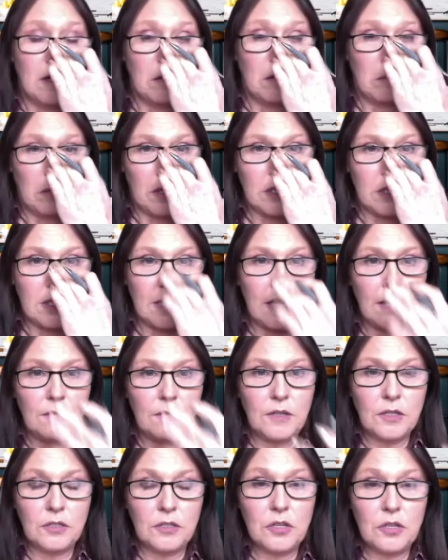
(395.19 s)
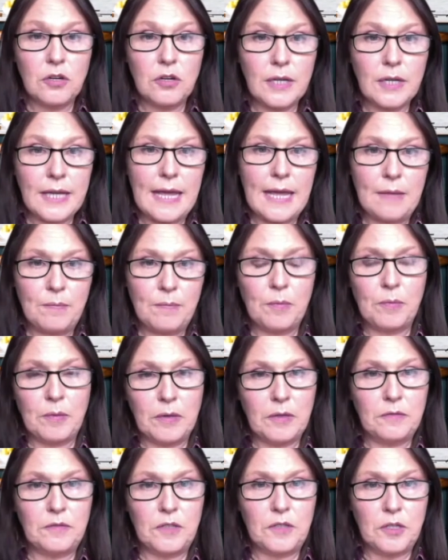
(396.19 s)
because if you're not capable
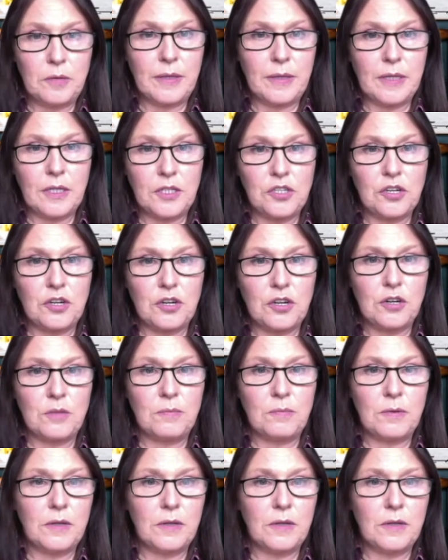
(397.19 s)
of doing the job,